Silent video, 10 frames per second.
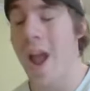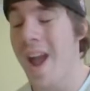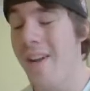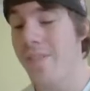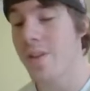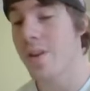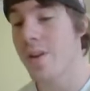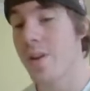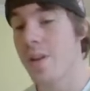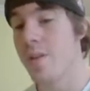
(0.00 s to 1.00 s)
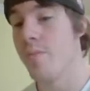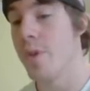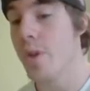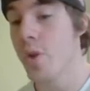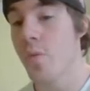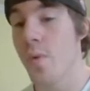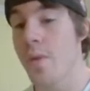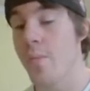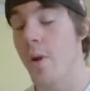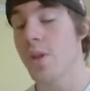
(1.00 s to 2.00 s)
after the Mew with
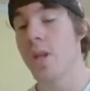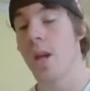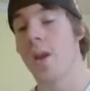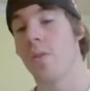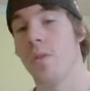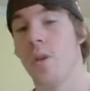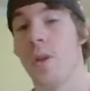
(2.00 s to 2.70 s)
the Marshadow,